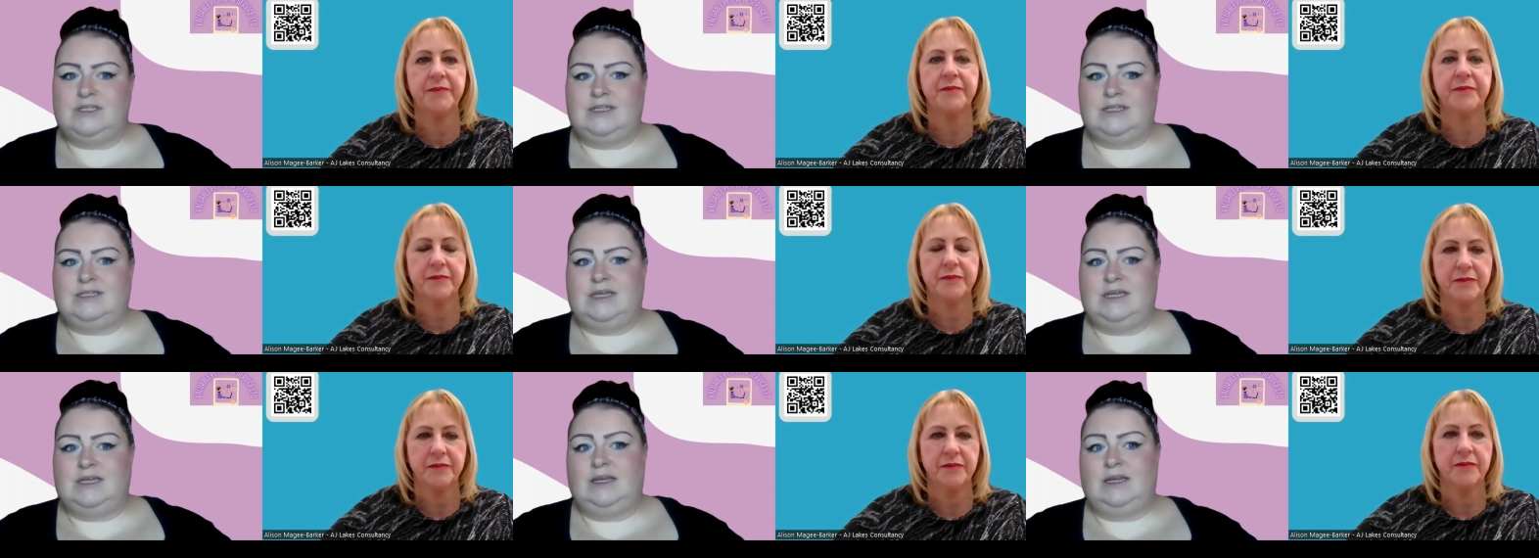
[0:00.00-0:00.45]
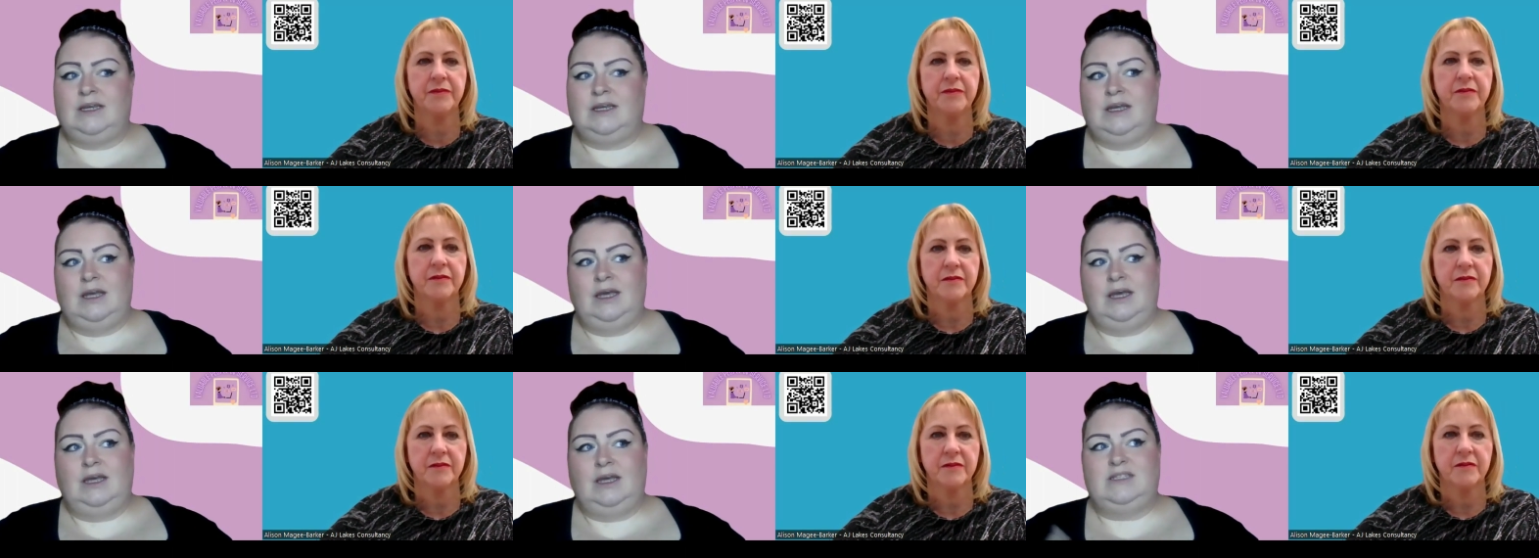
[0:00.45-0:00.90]
Speaker 1: setting,
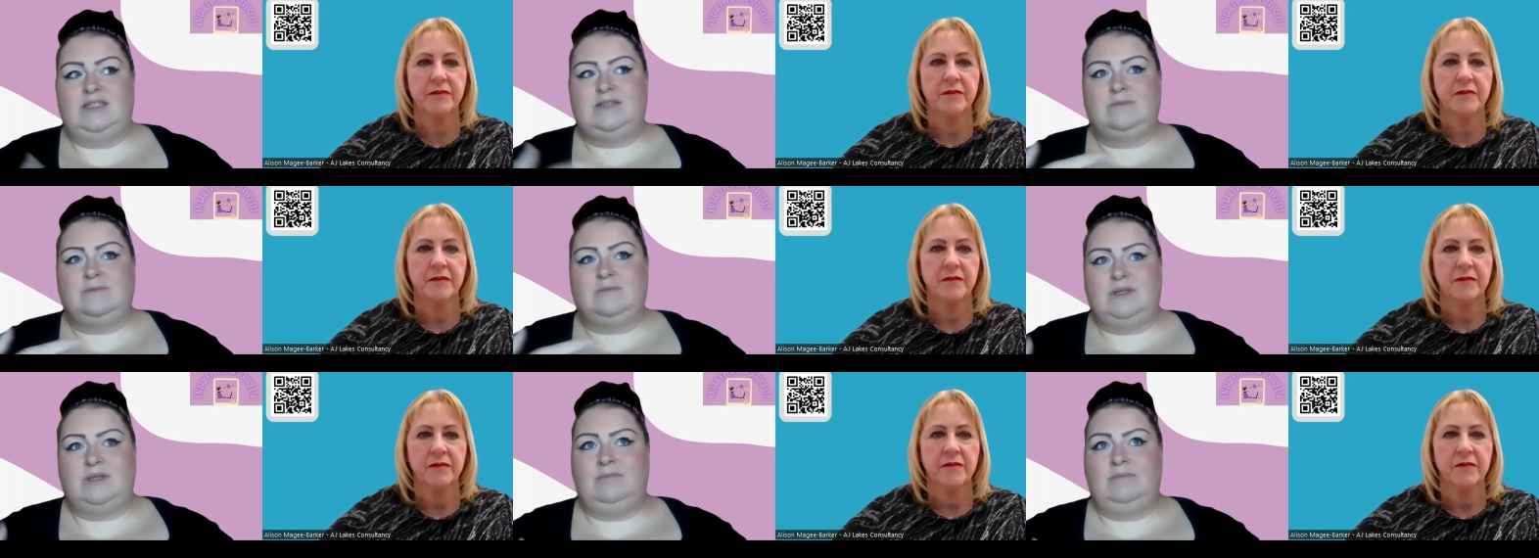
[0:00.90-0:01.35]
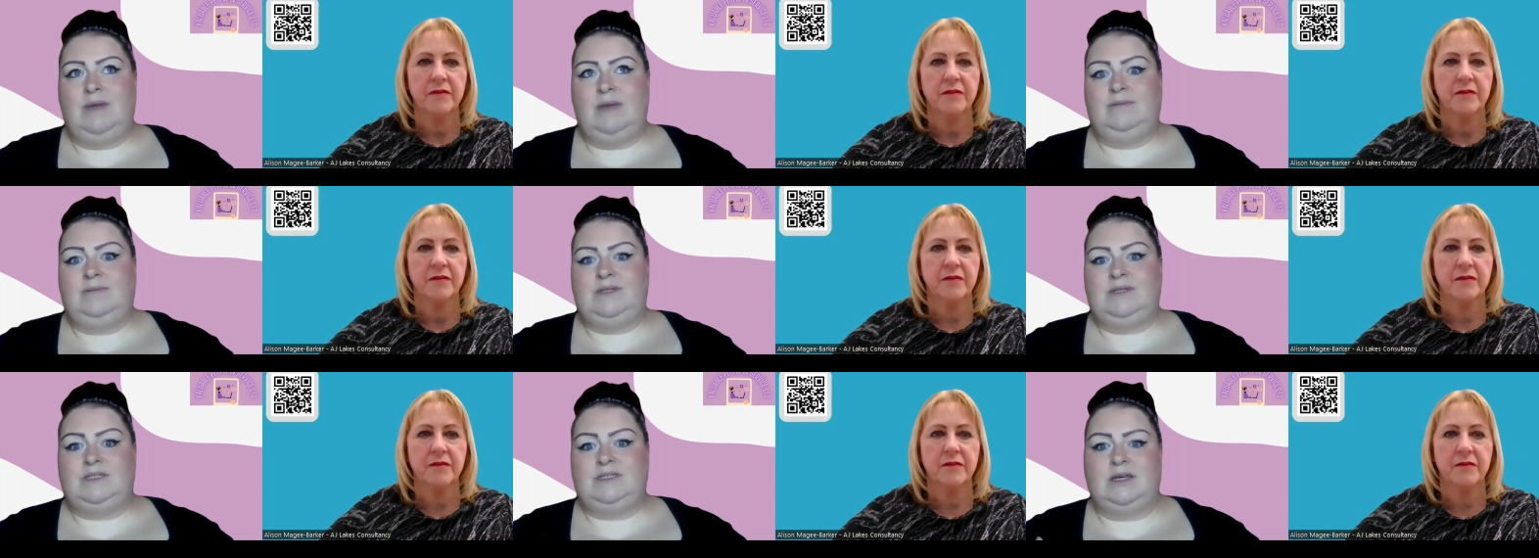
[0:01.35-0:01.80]
setting is something
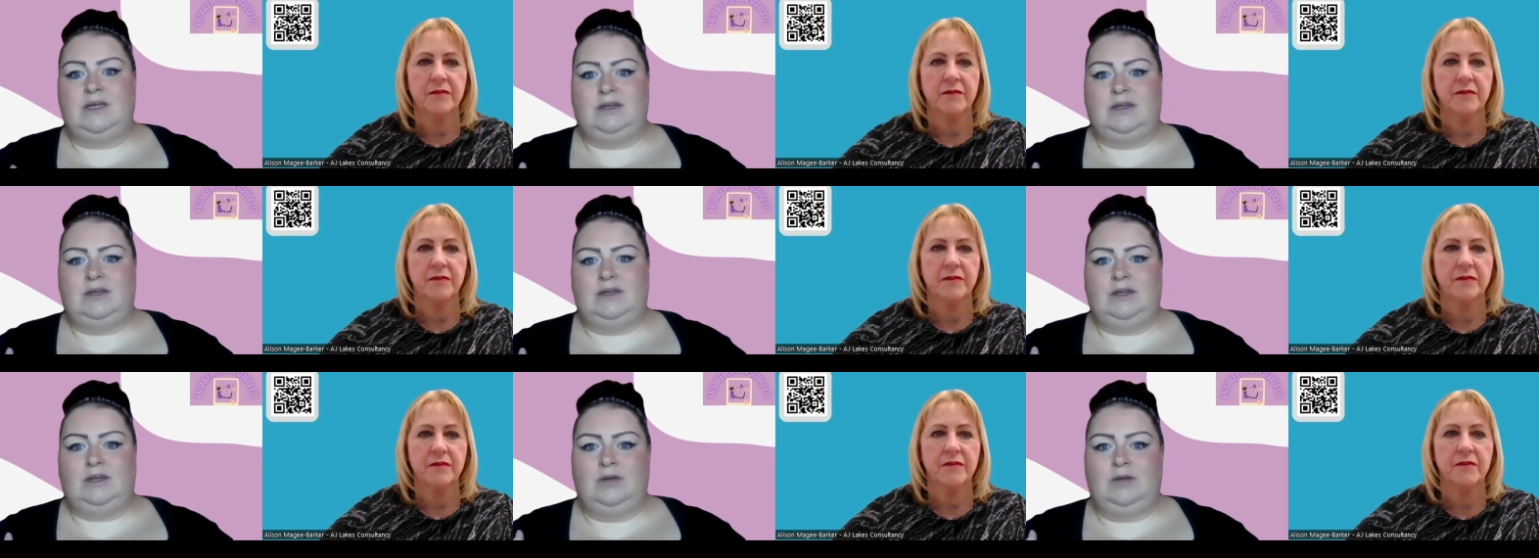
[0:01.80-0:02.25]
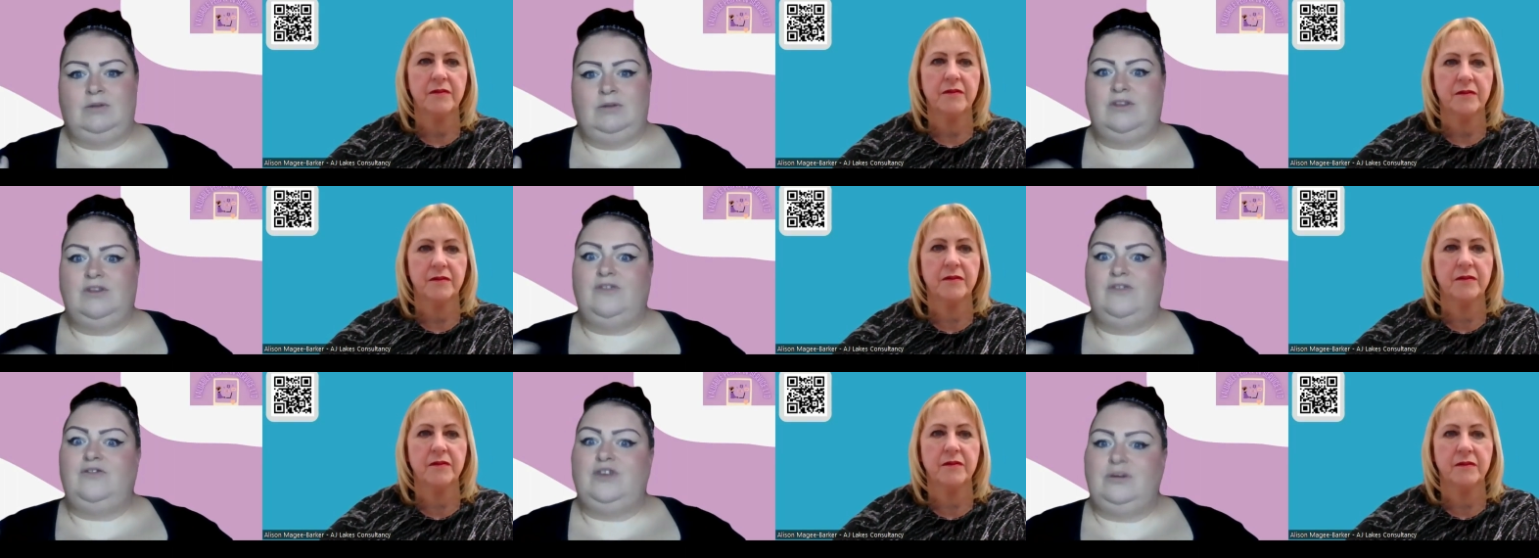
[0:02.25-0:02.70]
maybe to, you know,
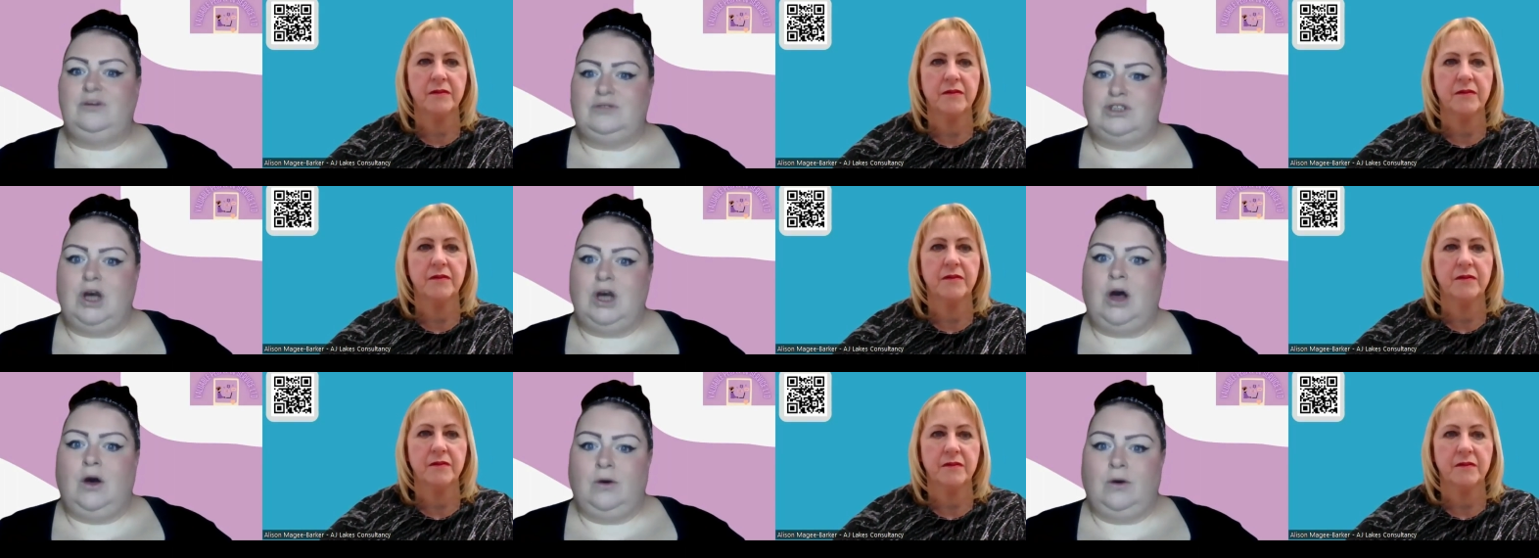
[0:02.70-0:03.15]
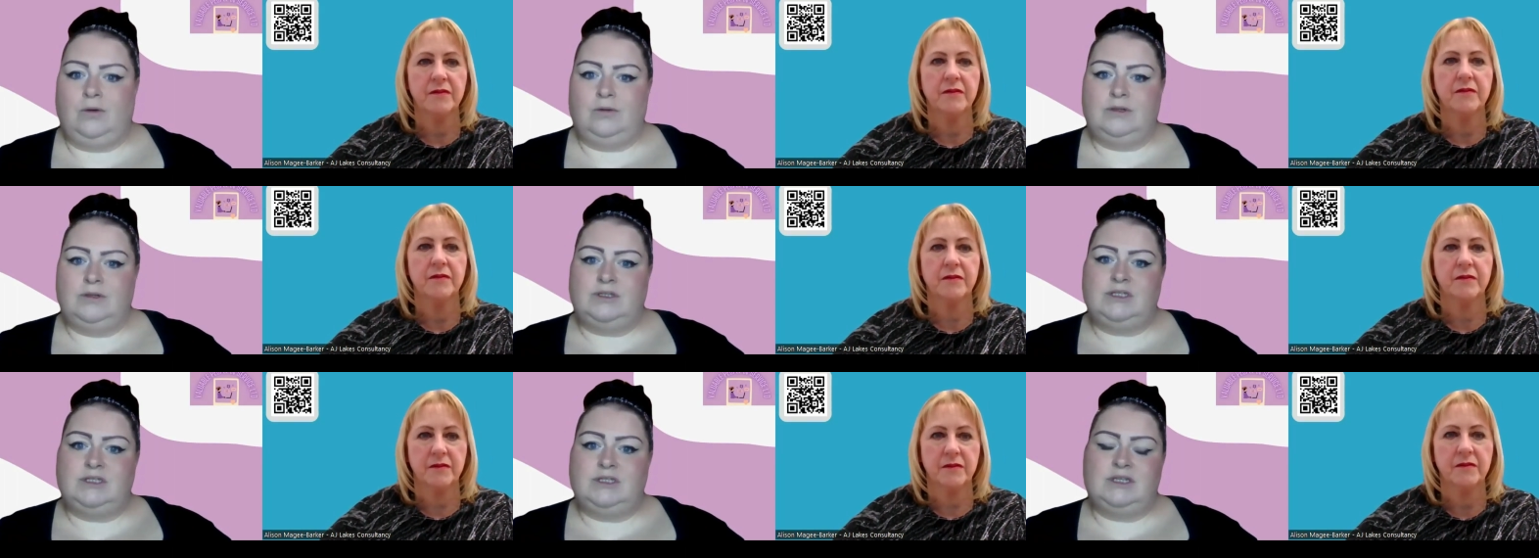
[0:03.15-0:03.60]
that the future
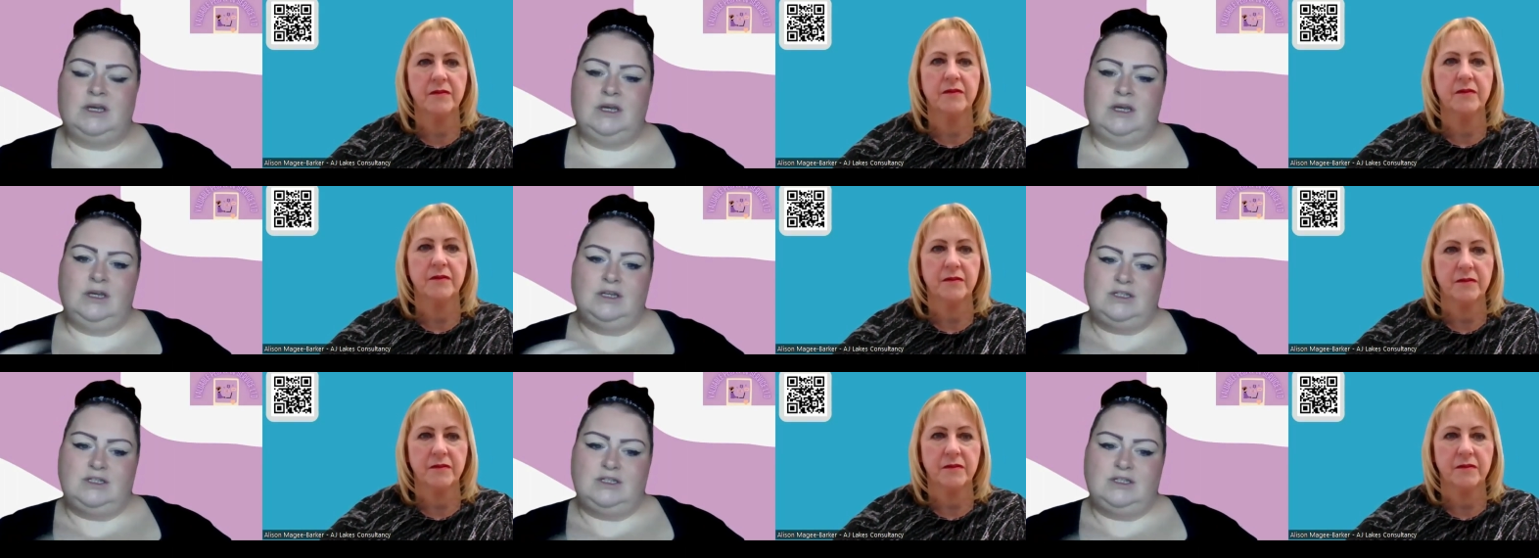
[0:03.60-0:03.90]
holds.